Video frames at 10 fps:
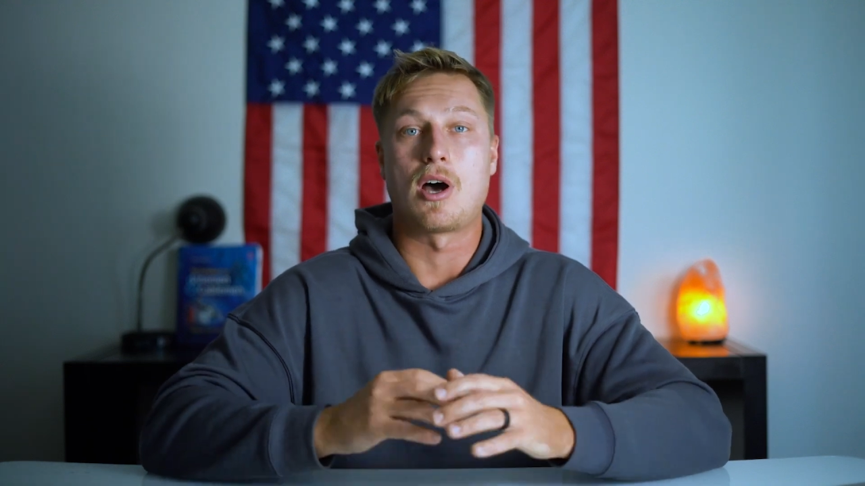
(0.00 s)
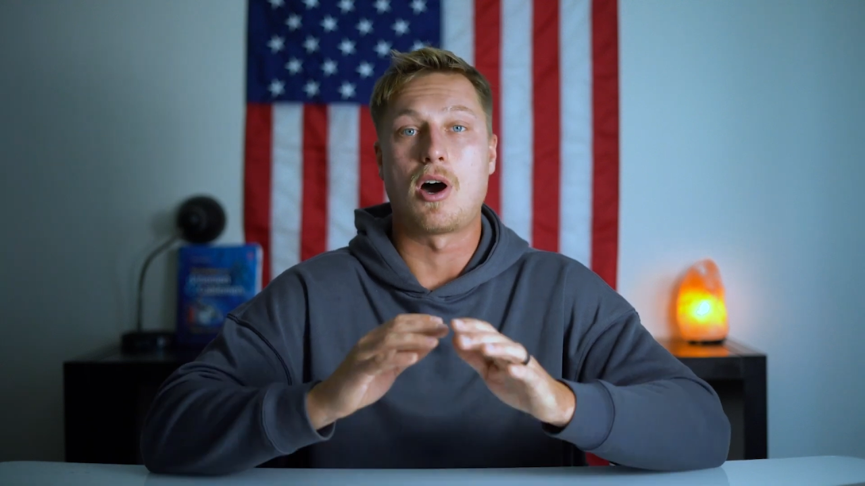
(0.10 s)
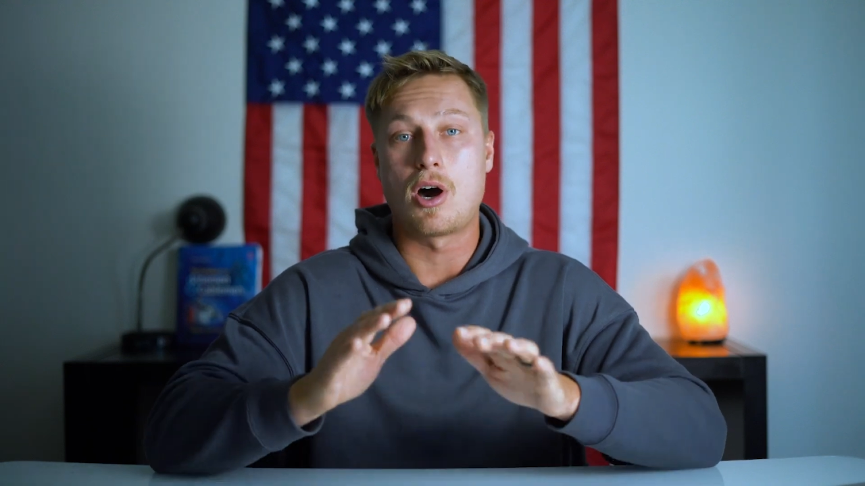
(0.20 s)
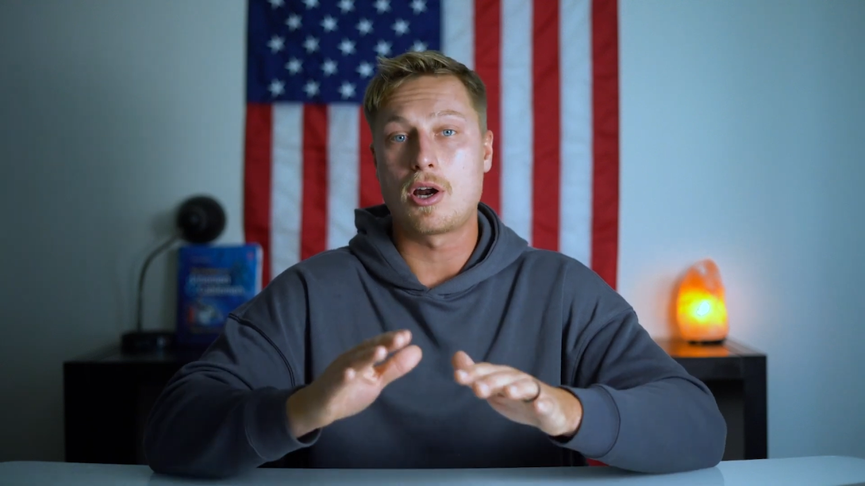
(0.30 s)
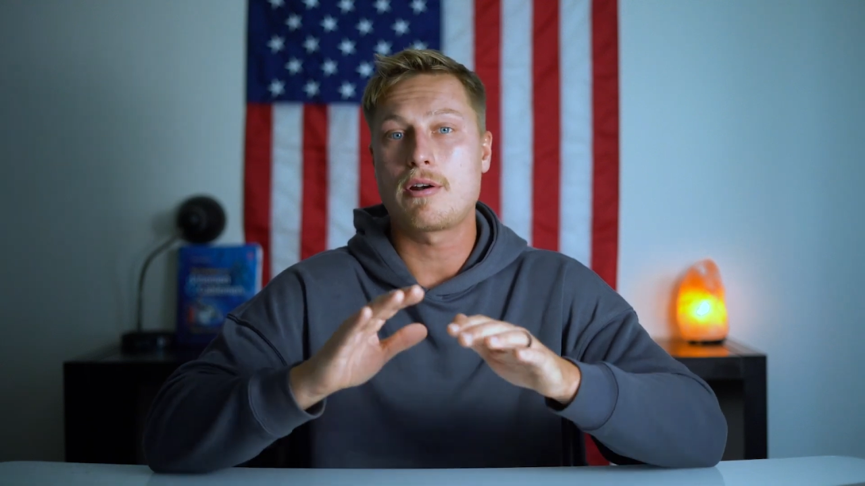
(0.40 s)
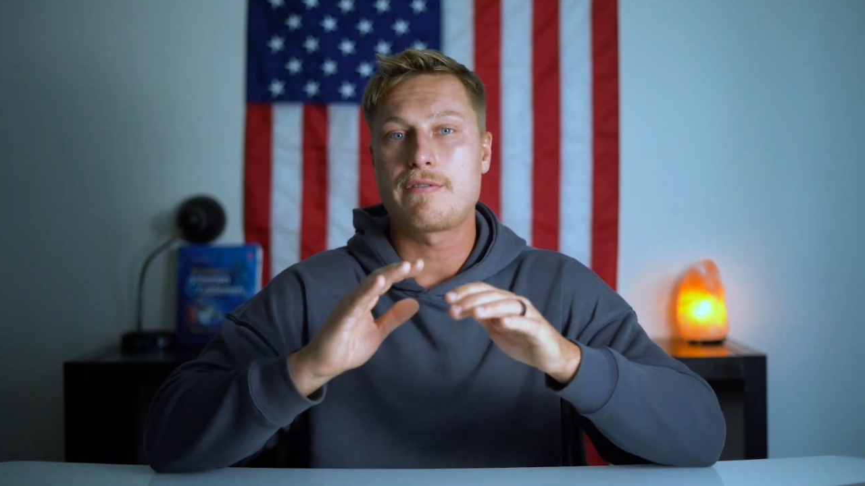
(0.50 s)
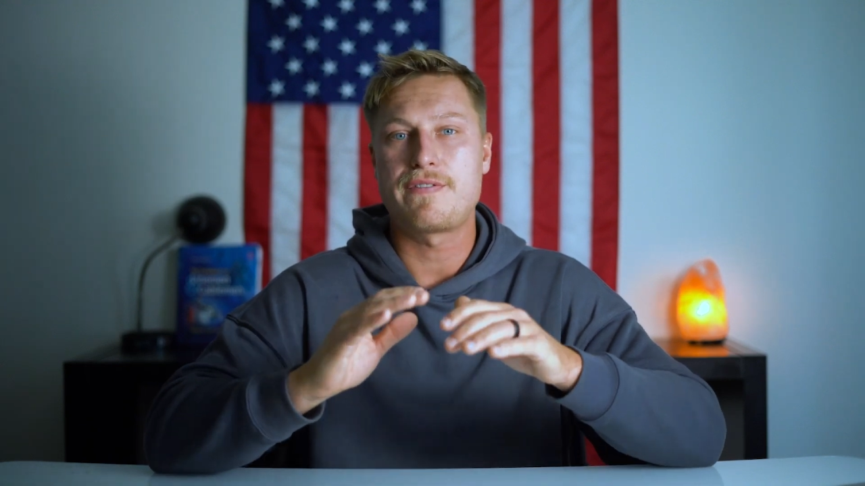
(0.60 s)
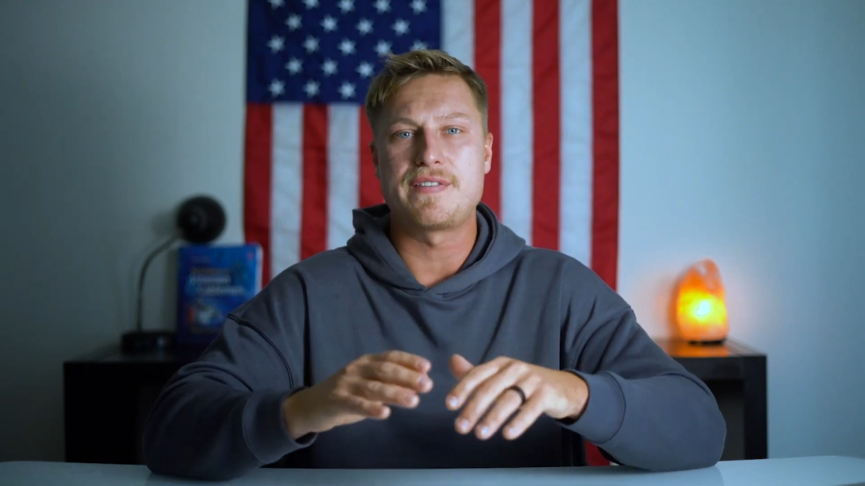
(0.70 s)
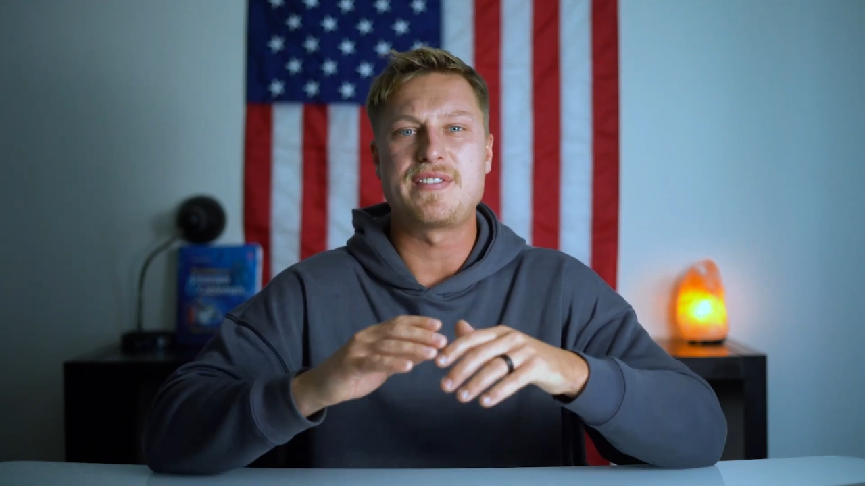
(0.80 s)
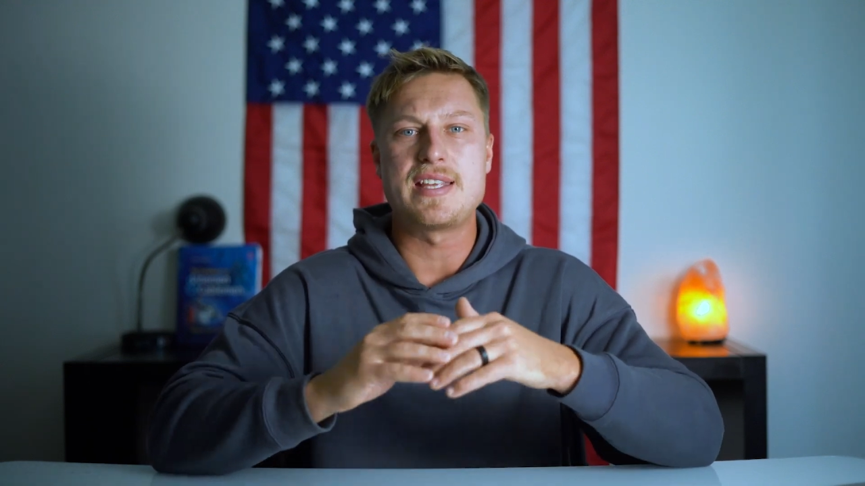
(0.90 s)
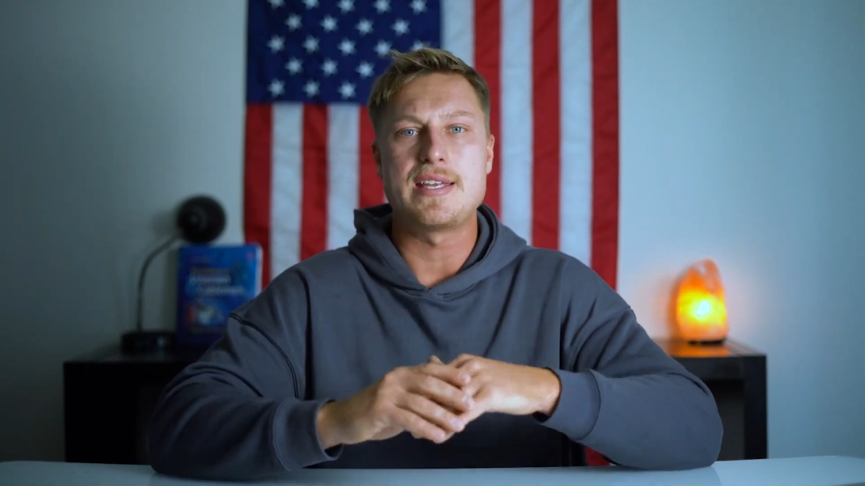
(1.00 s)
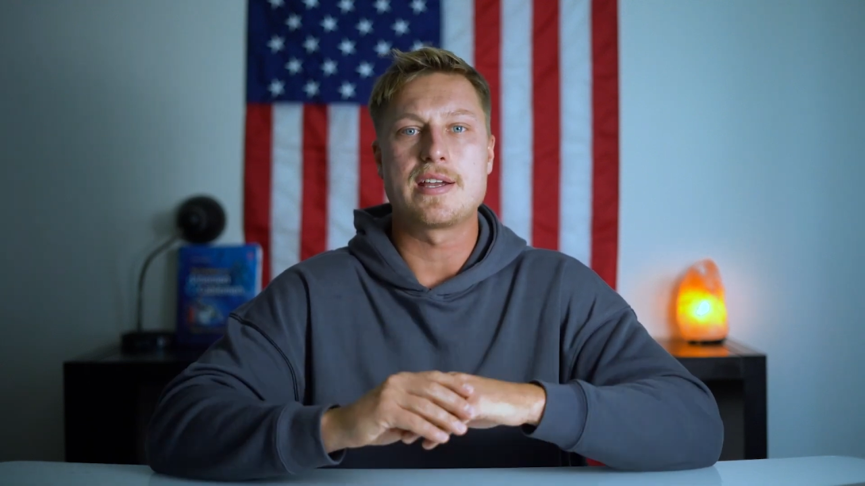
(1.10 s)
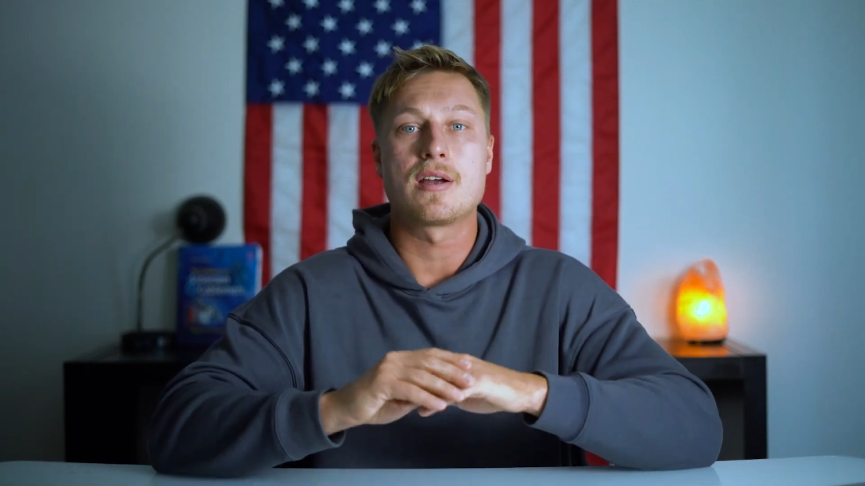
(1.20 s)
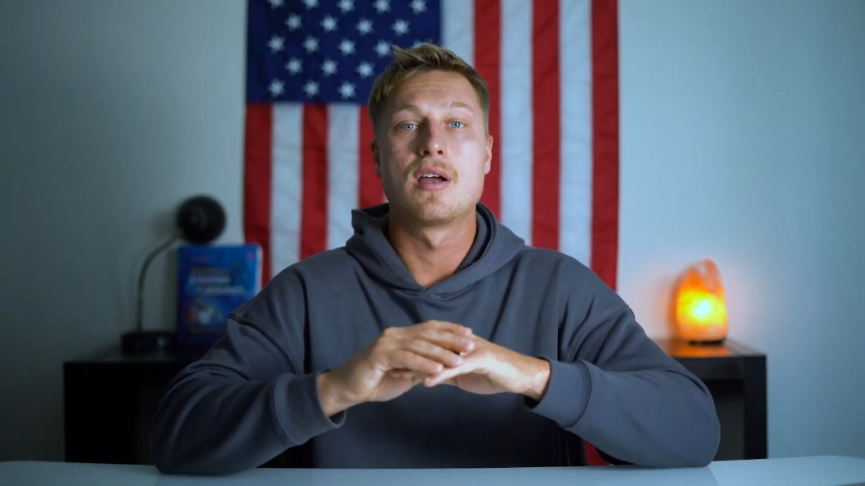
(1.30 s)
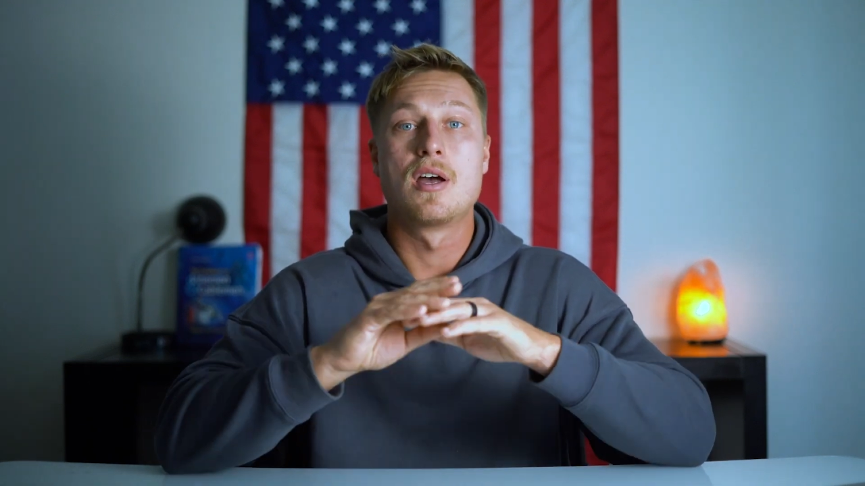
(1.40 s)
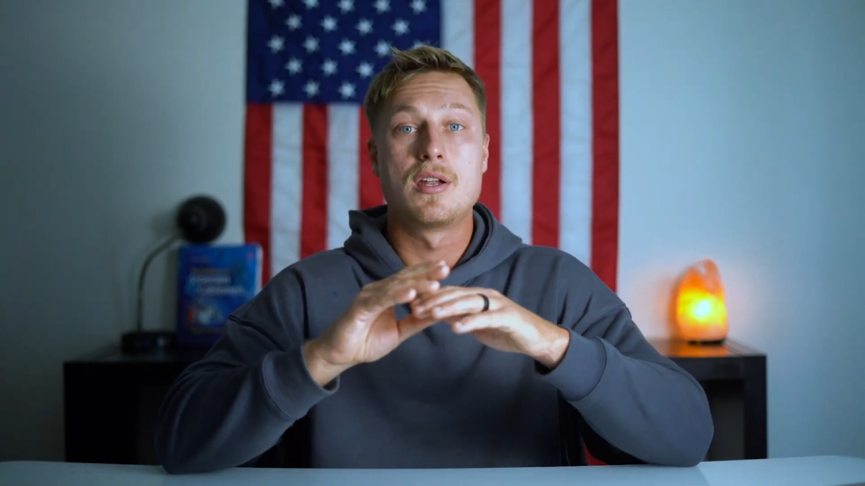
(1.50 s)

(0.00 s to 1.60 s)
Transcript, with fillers: 150 year